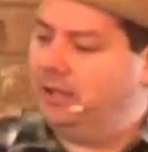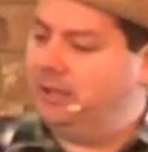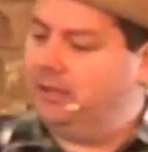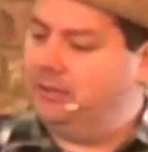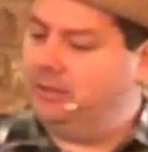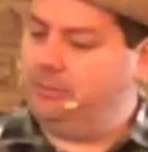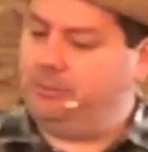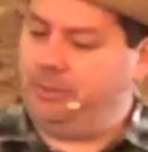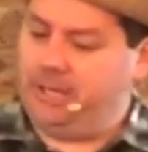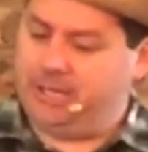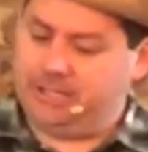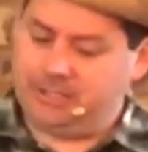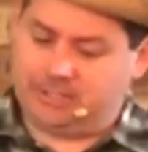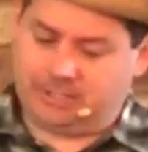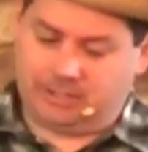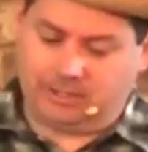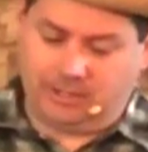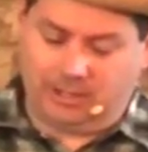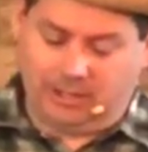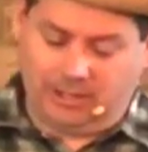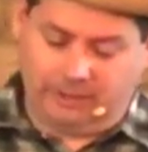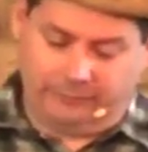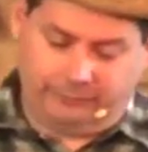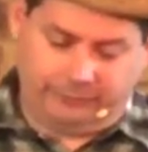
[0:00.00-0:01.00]
the best
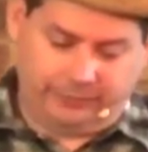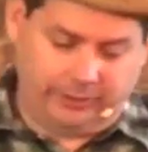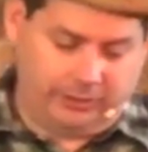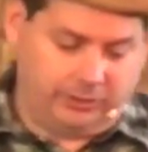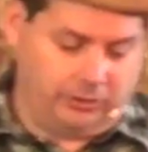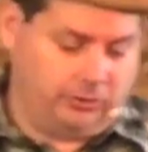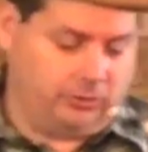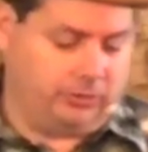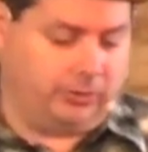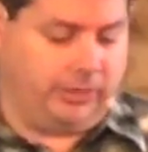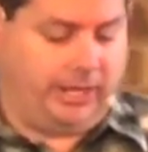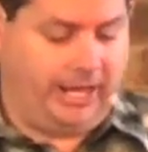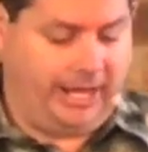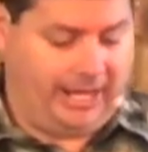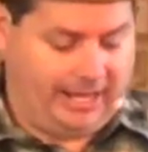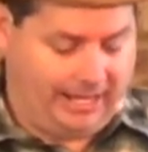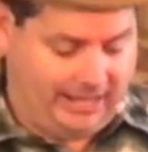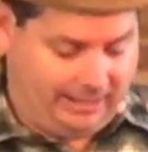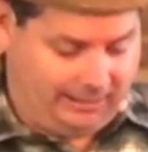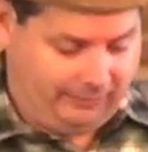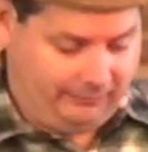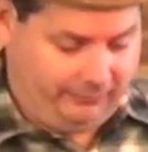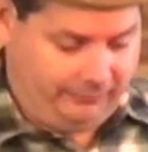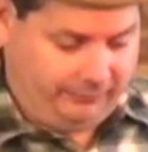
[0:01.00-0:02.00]
life that you could
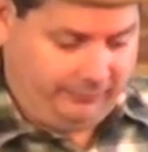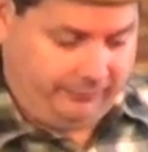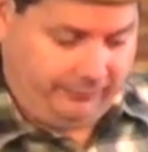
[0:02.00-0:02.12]
have.